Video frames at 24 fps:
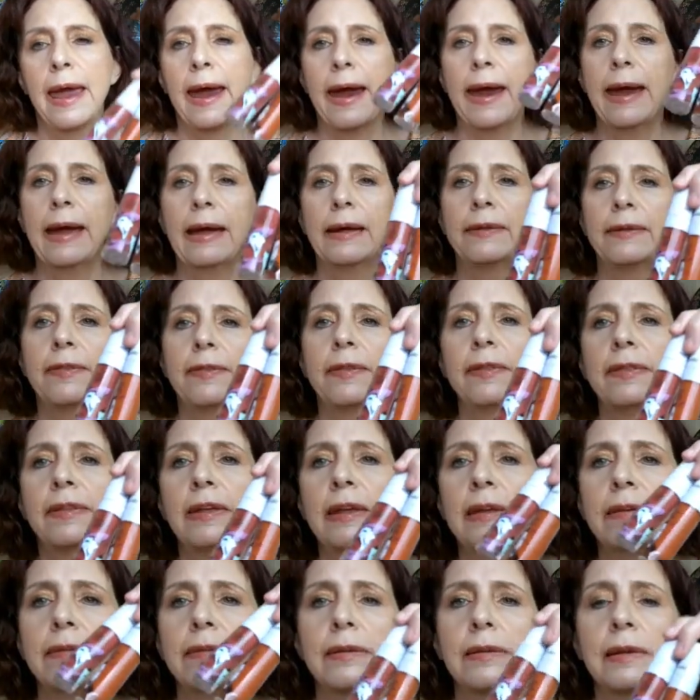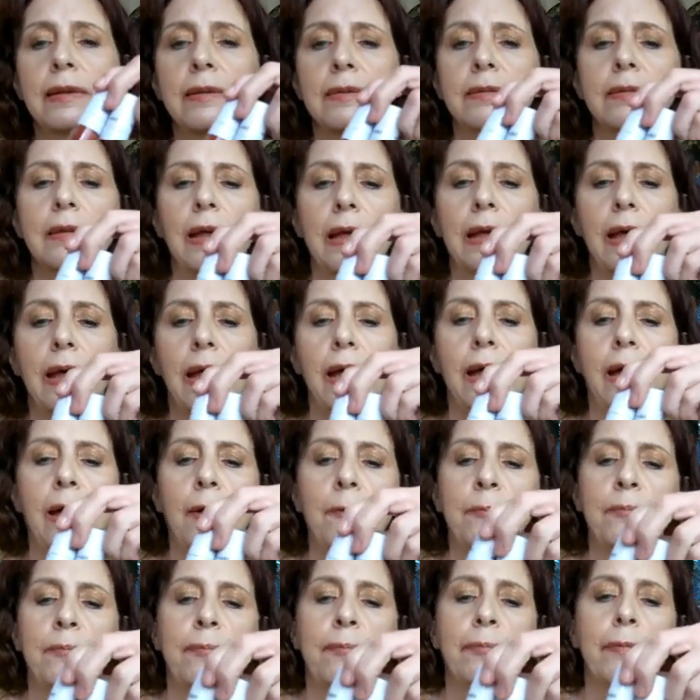And this is...
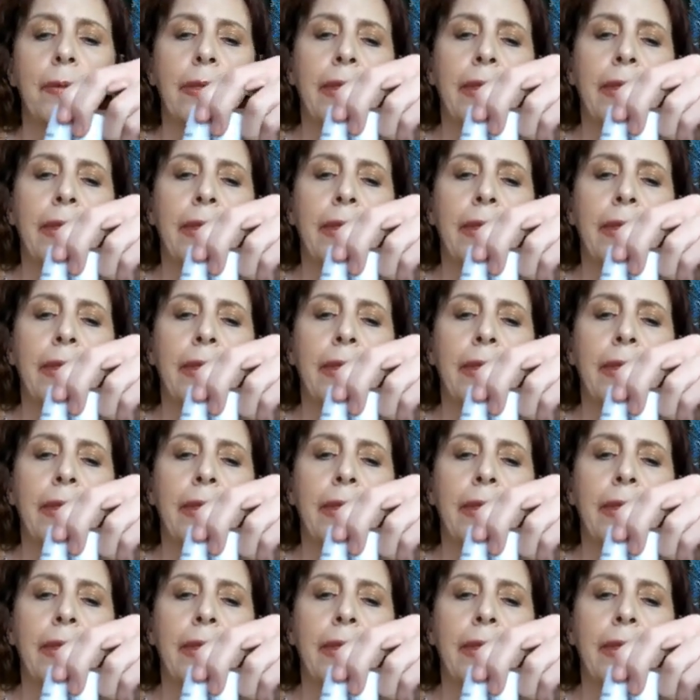Um,